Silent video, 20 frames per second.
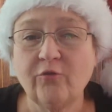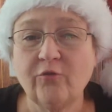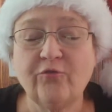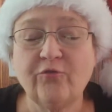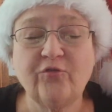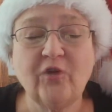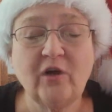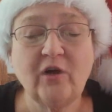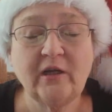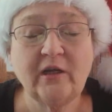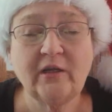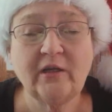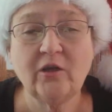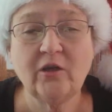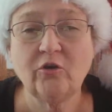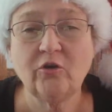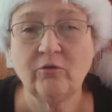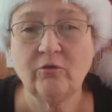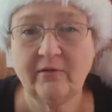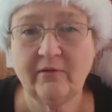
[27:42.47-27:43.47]
fun
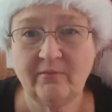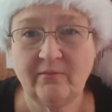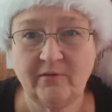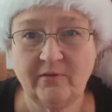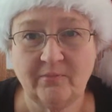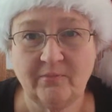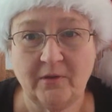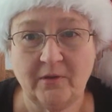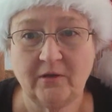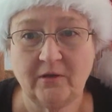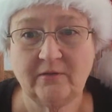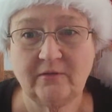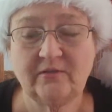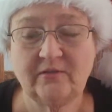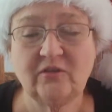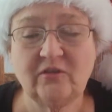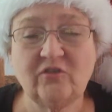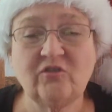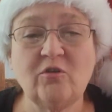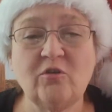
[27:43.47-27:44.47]
Christmas
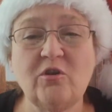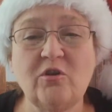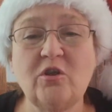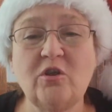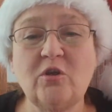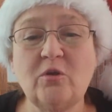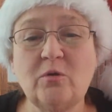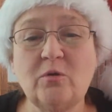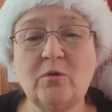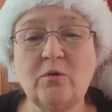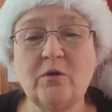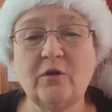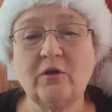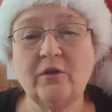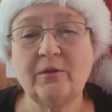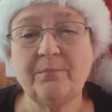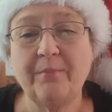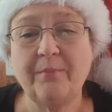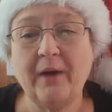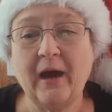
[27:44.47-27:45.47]
mugs. So you
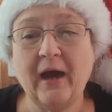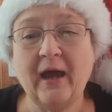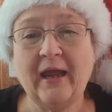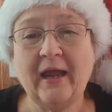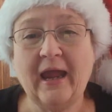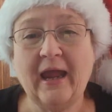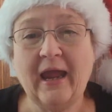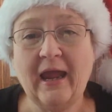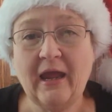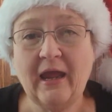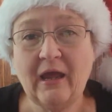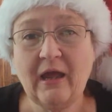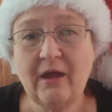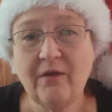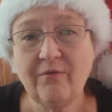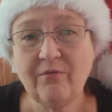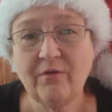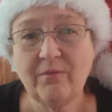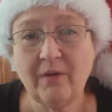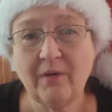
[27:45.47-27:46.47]
could buy
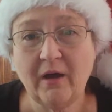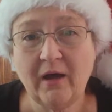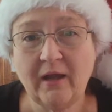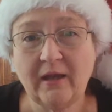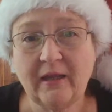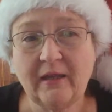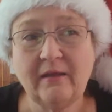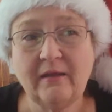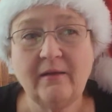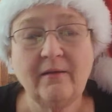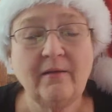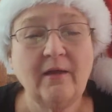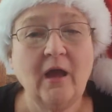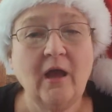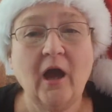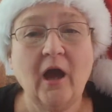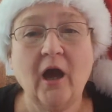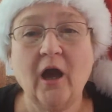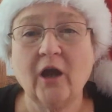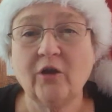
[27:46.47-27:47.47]
everybody
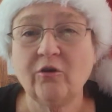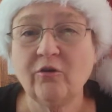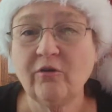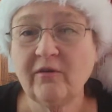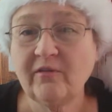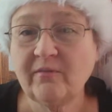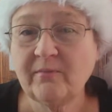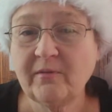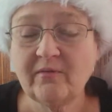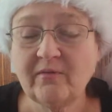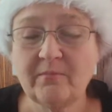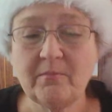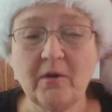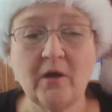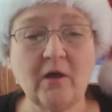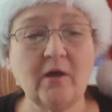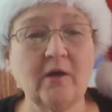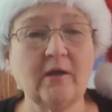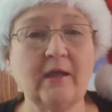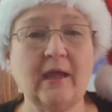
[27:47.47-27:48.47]
a Christmas
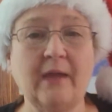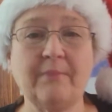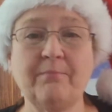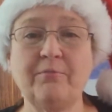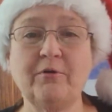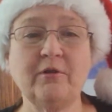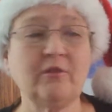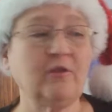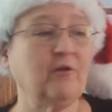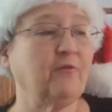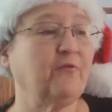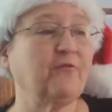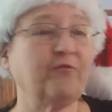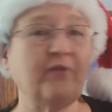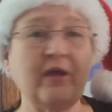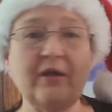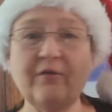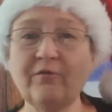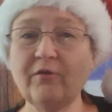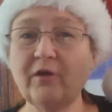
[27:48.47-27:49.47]
mug and put their
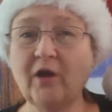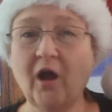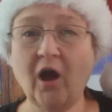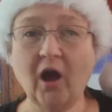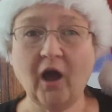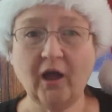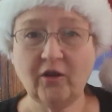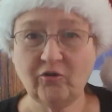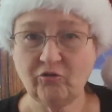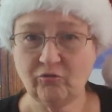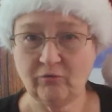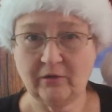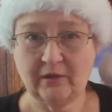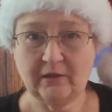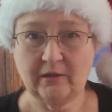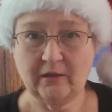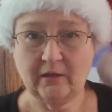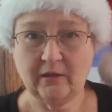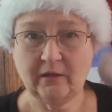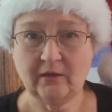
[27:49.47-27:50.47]
favorite hot
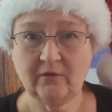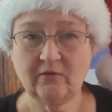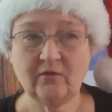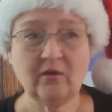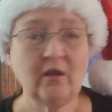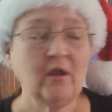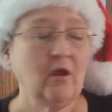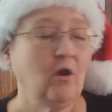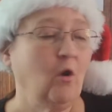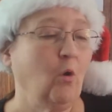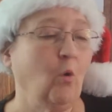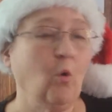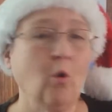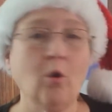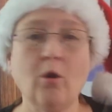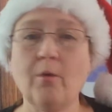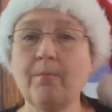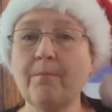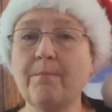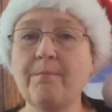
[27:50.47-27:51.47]
drink in it,
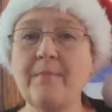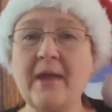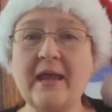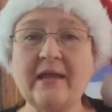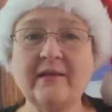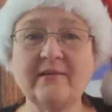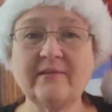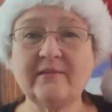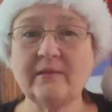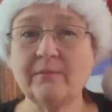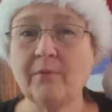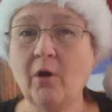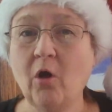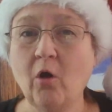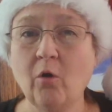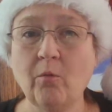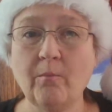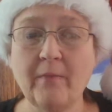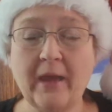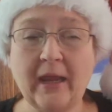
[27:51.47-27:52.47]
or make some
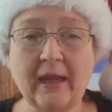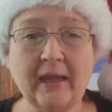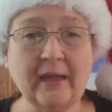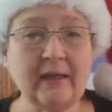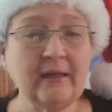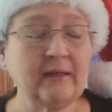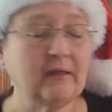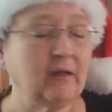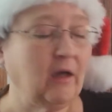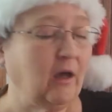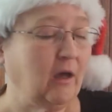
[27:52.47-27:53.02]
homemade